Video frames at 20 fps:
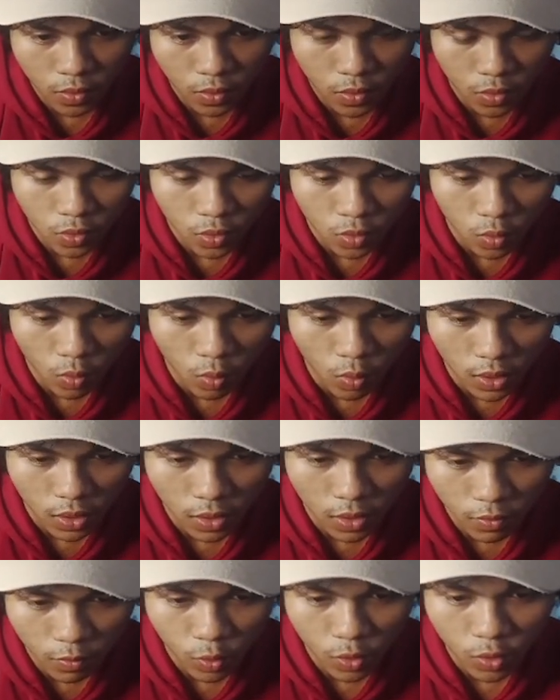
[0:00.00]
So what
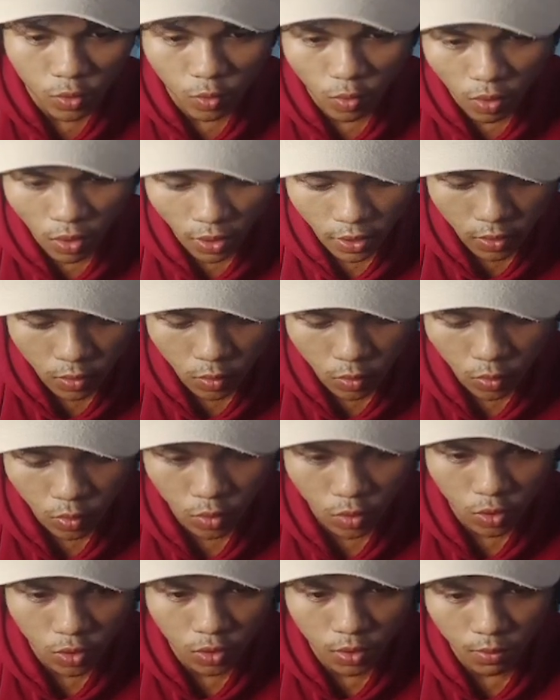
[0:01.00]
if we try to
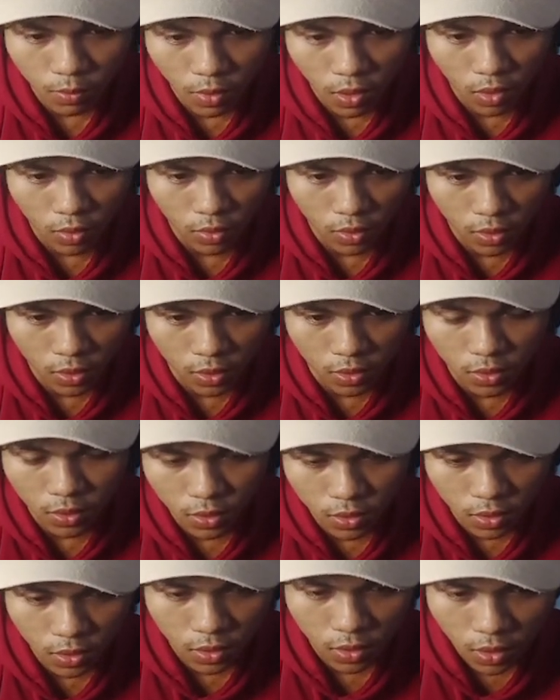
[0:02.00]
system out this
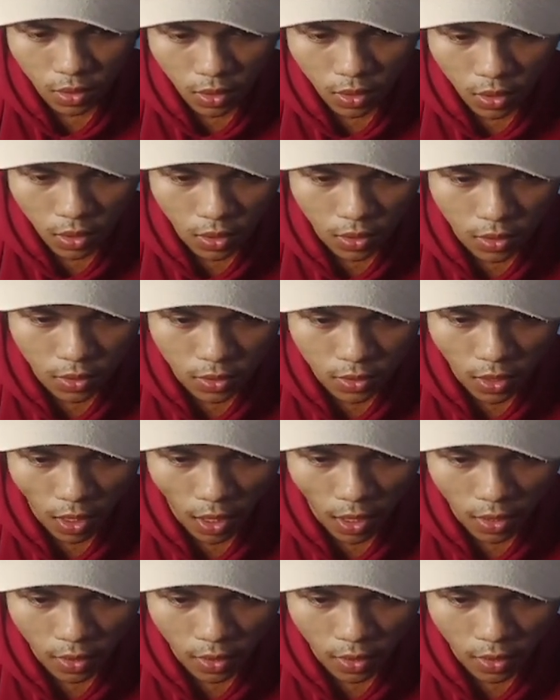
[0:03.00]
instead?